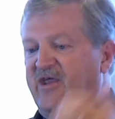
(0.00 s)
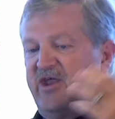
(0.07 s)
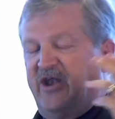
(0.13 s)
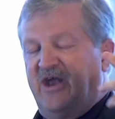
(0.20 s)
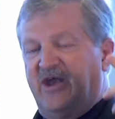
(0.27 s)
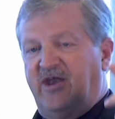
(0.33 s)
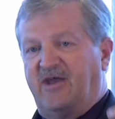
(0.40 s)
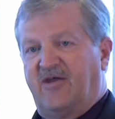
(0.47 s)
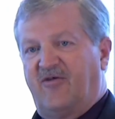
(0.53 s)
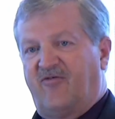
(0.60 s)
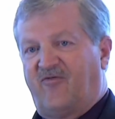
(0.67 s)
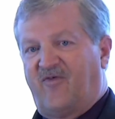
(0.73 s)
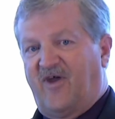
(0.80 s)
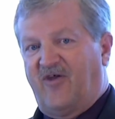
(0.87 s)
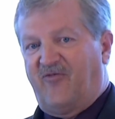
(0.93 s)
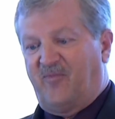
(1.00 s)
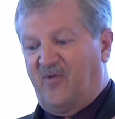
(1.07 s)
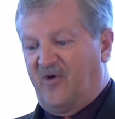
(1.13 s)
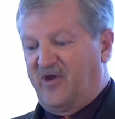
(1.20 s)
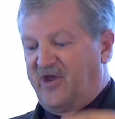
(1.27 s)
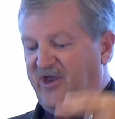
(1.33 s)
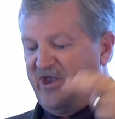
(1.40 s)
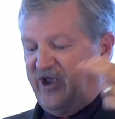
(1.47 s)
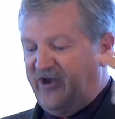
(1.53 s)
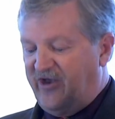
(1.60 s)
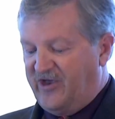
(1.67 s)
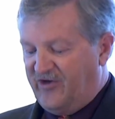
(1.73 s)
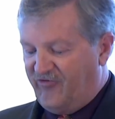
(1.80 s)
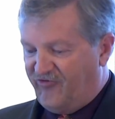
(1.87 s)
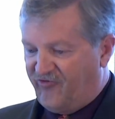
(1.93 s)
you need to use Facebook. You need
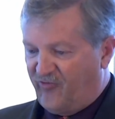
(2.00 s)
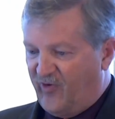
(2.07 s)
to use